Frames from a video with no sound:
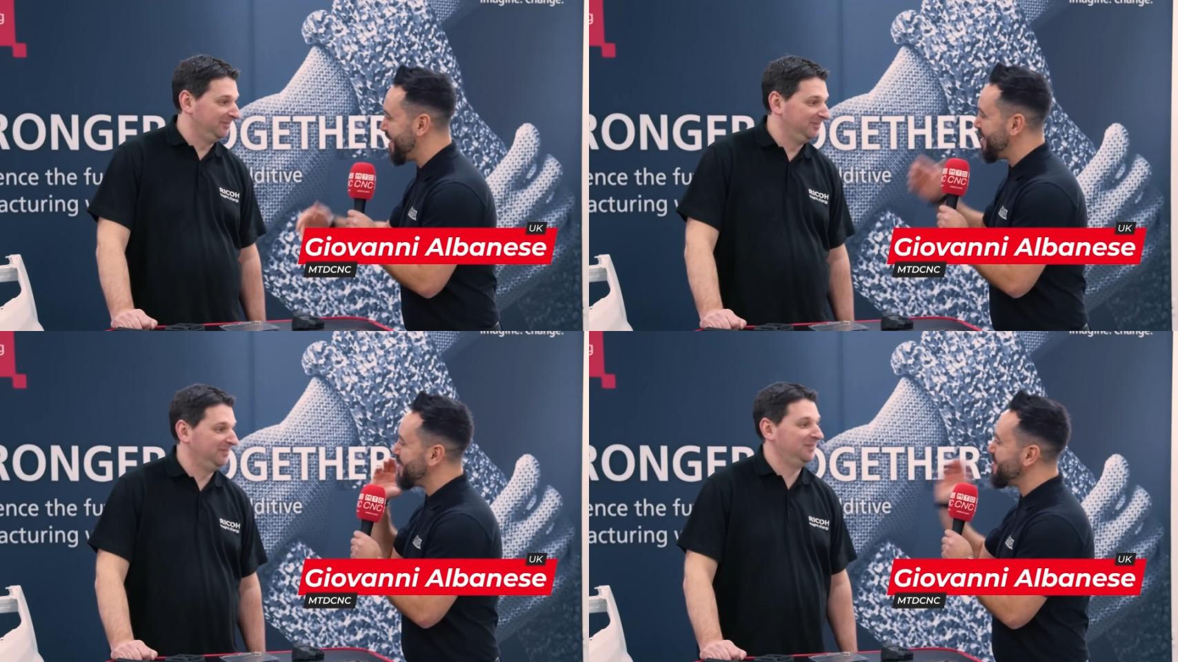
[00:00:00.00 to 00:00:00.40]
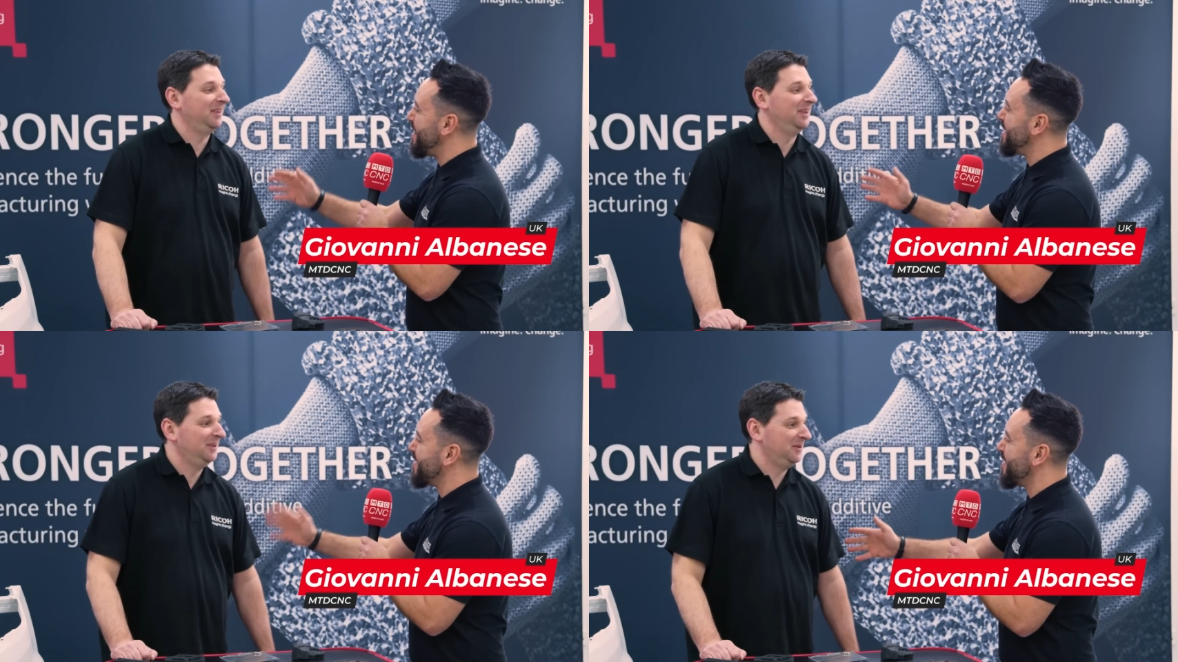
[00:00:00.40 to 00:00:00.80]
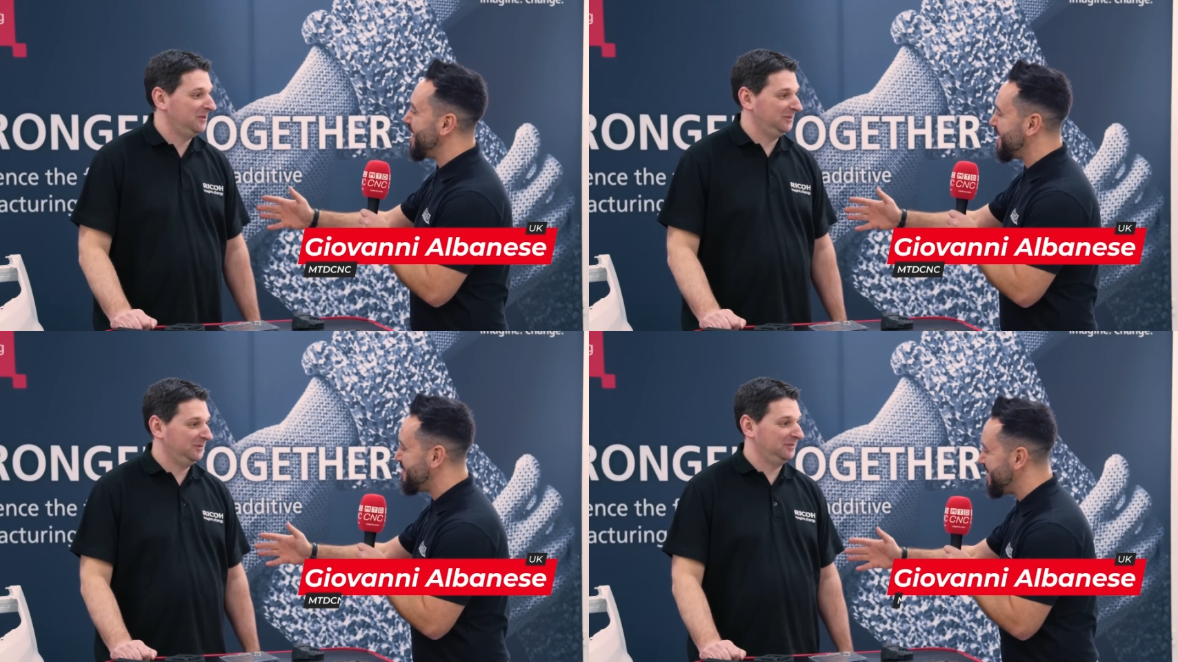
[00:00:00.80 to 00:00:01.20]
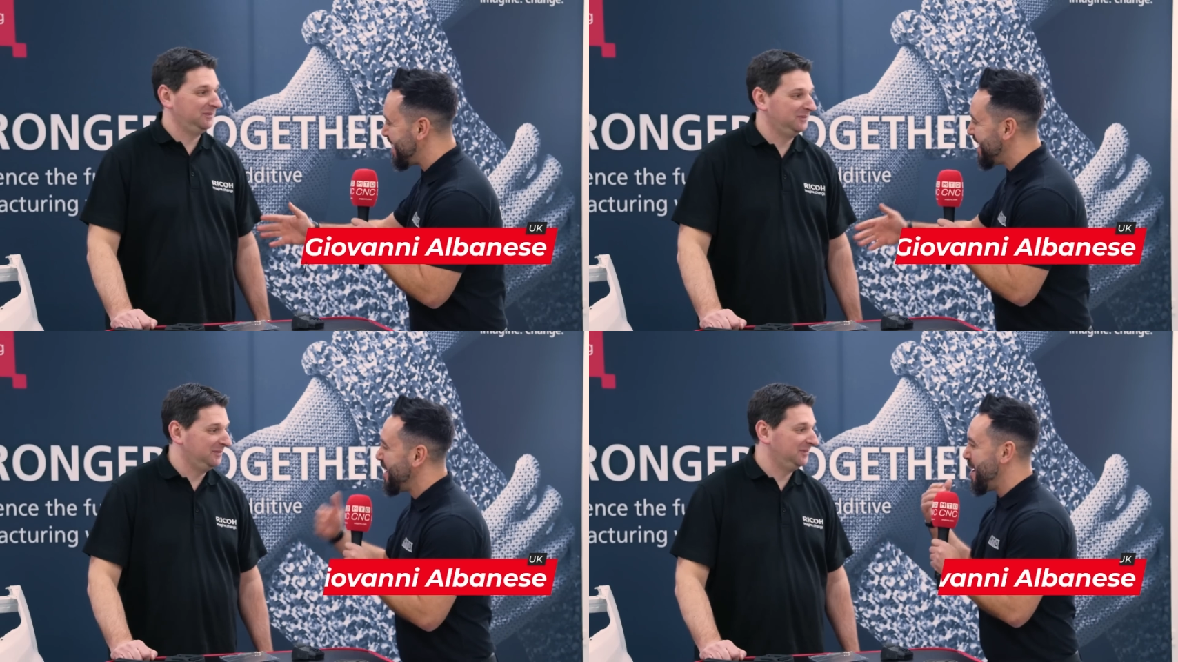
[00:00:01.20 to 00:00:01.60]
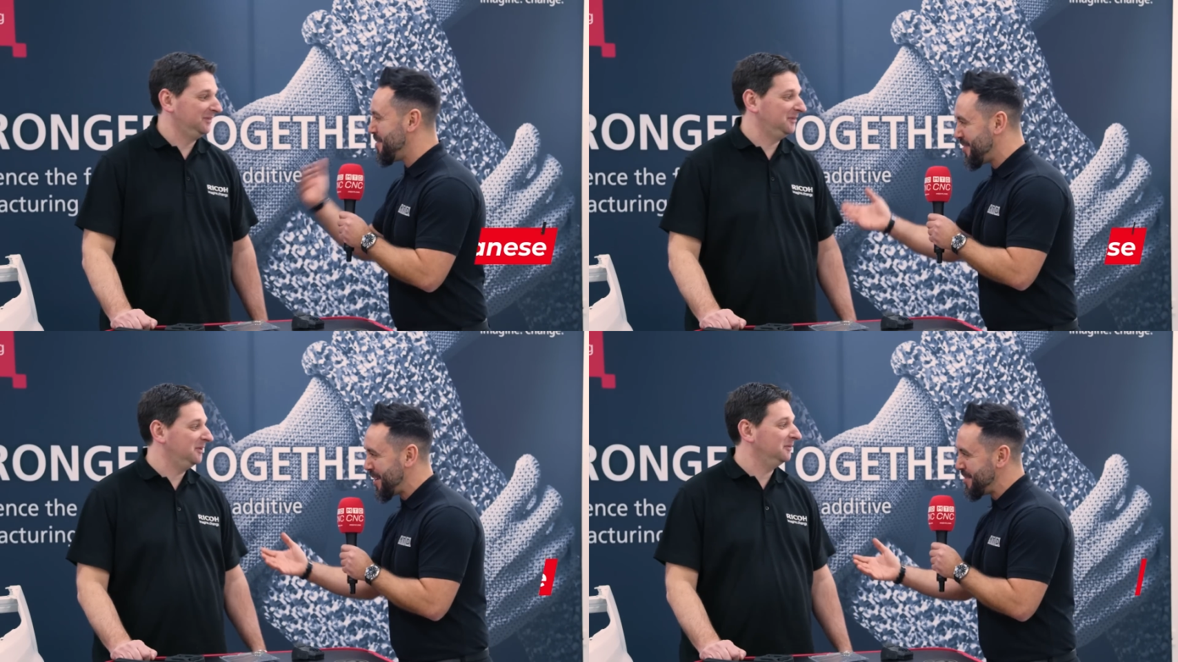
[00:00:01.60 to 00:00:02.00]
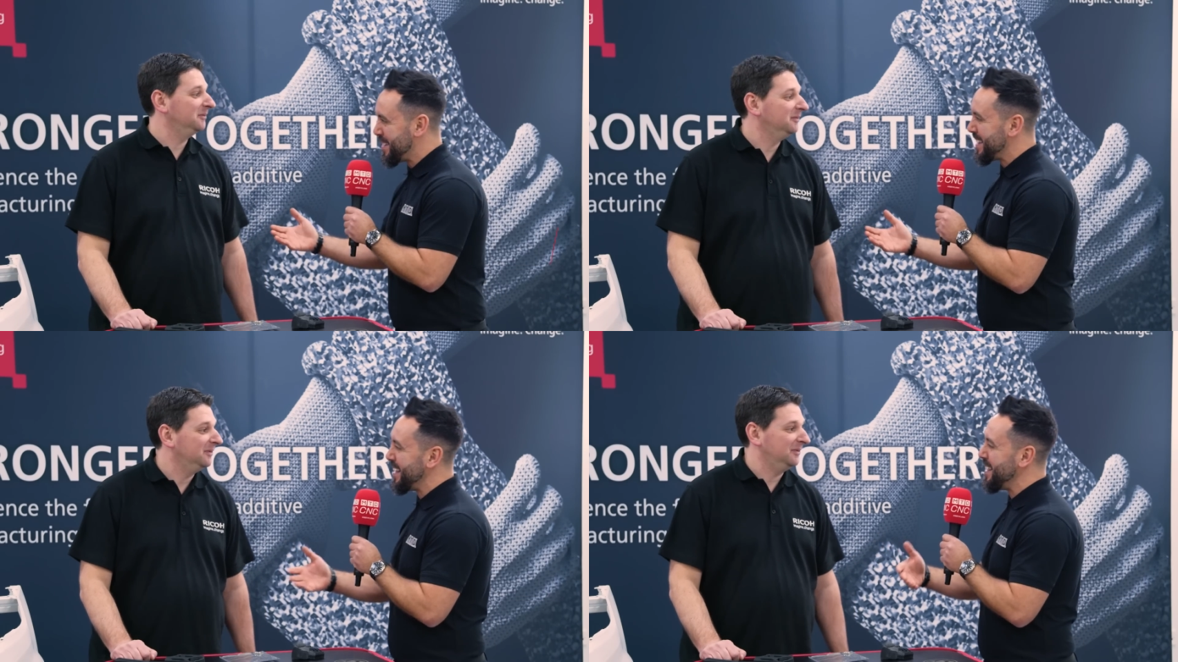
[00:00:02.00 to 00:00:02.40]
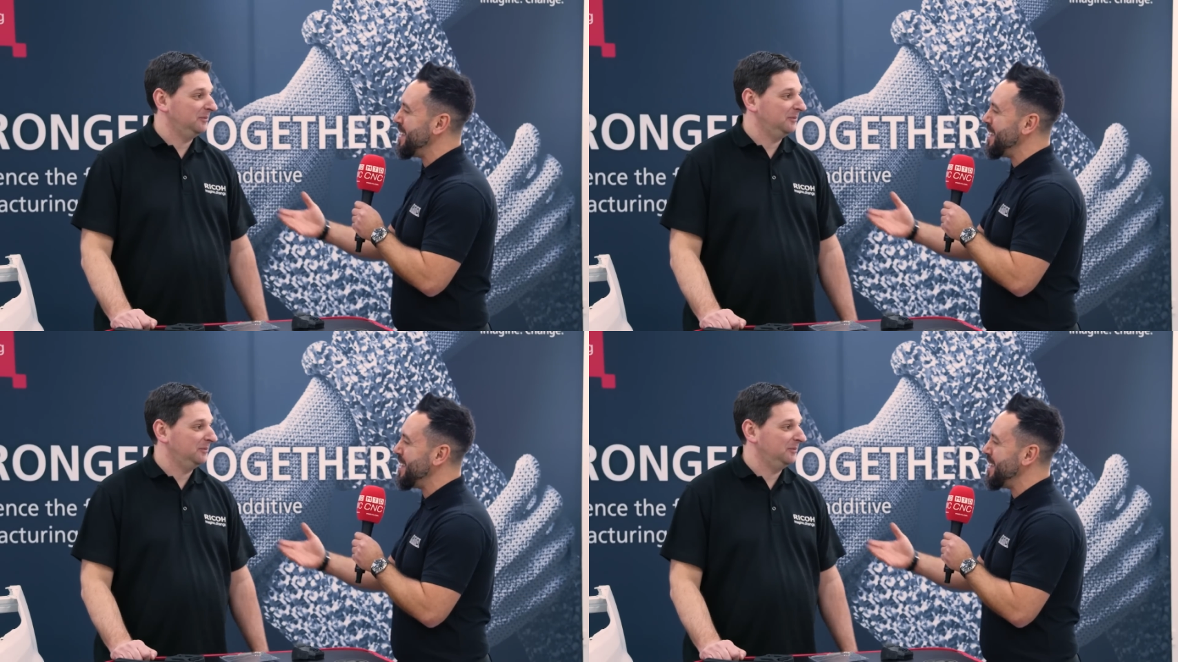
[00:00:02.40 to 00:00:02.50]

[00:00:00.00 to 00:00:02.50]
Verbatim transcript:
Speaker 1: and it's always great to meet a fellow Italian